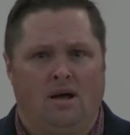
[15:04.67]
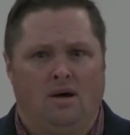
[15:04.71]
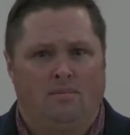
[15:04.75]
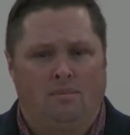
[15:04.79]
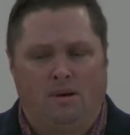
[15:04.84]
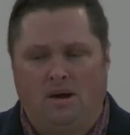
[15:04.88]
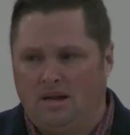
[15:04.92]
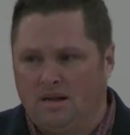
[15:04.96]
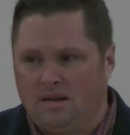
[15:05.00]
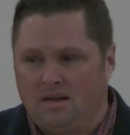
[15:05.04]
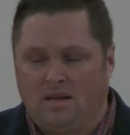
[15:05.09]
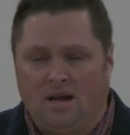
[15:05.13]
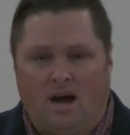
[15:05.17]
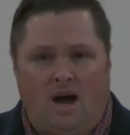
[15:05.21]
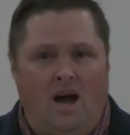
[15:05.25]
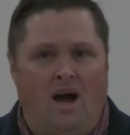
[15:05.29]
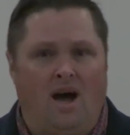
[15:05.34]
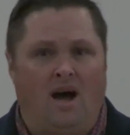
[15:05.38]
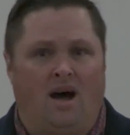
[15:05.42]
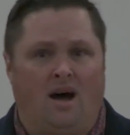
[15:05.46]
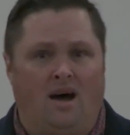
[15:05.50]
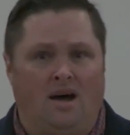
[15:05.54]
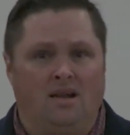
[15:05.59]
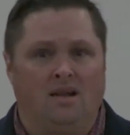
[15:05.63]
But
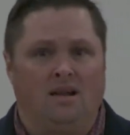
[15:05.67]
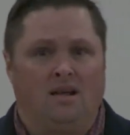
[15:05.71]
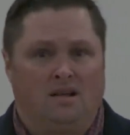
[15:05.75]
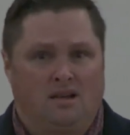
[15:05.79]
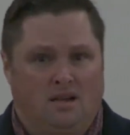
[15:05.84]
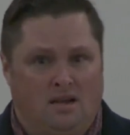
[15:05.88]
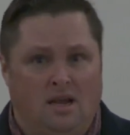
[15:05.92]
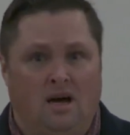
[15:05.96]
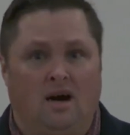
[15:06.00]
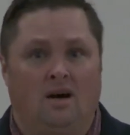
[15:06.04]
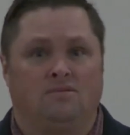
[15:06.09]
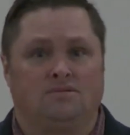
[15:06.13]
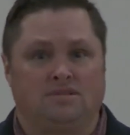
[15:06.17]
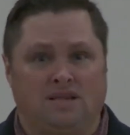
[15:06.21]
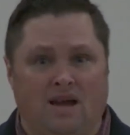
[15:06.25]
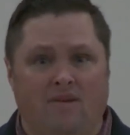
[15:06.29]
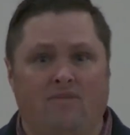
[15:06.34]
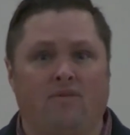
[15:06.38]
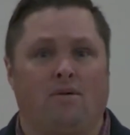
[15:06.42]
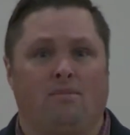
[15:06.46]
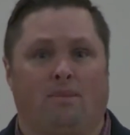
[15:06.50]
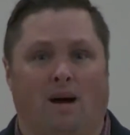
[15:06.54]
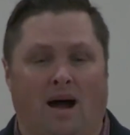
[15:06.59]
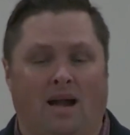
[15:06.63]
God loves
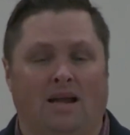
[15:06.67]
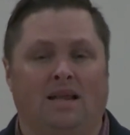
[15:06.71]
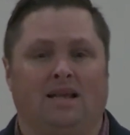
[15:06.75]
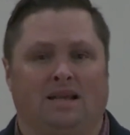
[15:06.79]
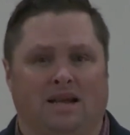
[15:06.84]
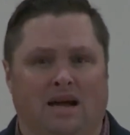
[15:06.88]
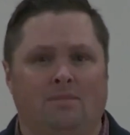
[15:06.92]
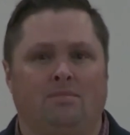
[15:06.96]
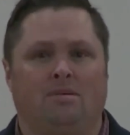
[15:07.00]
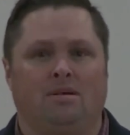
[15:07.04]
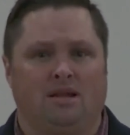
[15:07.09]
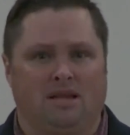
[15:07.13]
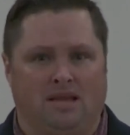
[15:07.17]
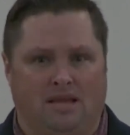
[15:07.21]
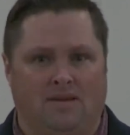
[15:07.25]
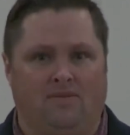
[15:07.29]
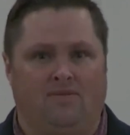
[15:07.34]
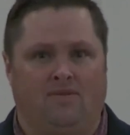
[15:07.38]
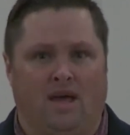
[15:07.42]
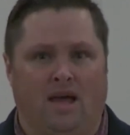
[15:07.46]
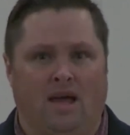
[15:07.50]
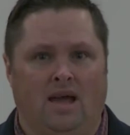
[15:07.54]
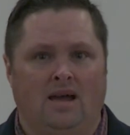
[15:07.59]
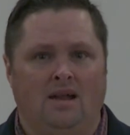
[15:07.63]
everybody, and I
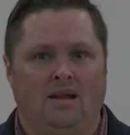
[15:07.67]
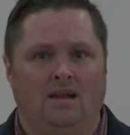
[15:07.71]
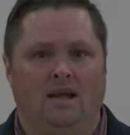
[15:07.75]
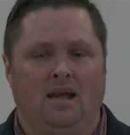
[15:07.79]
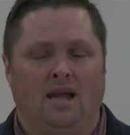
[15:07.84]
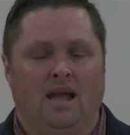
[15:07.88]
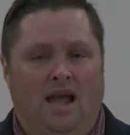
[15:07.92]
believe that.